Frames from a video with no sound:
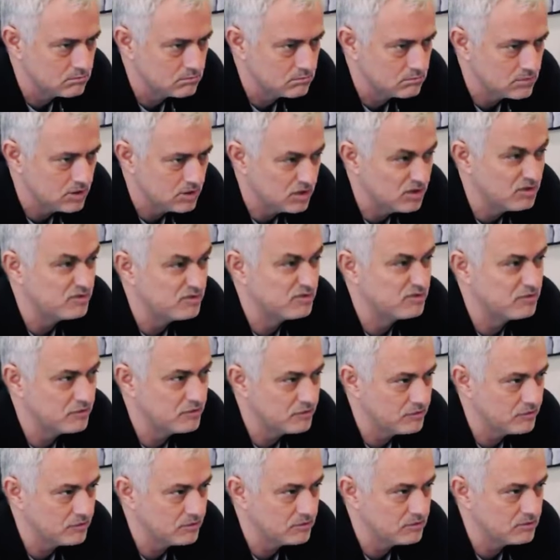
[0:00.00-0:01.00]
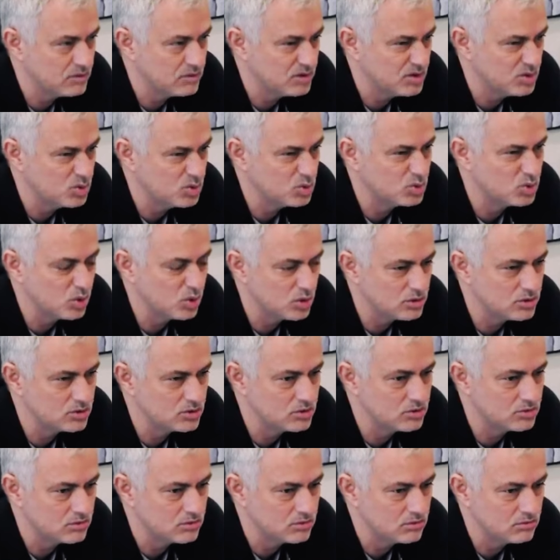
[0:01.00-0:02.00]
if you
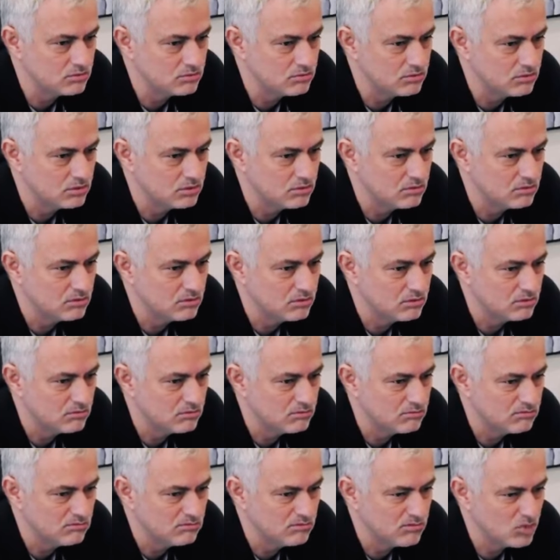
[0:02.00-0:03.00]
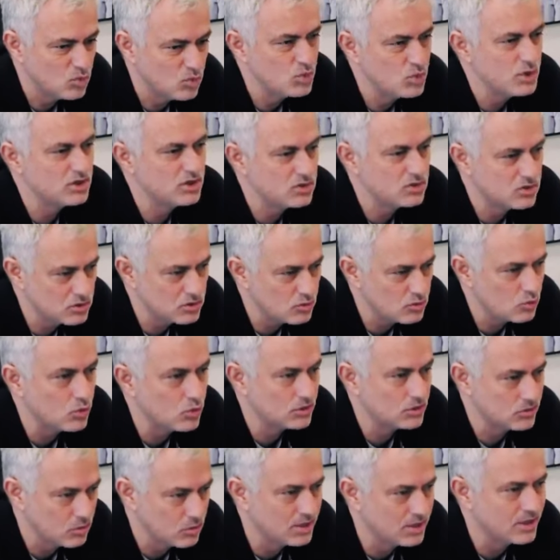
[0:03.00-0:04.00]
don't reach what
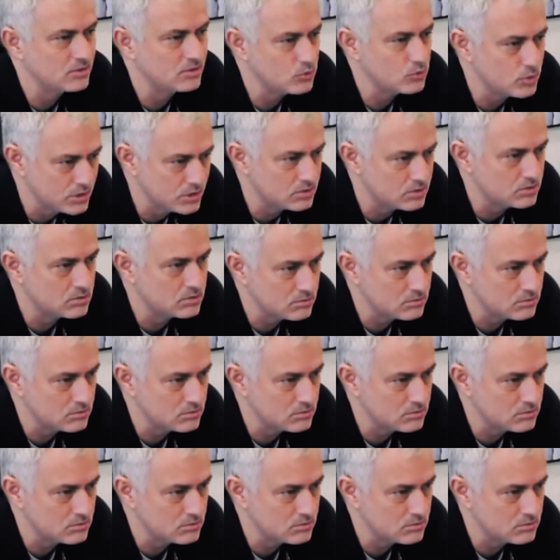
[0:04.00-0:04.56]
you can reach.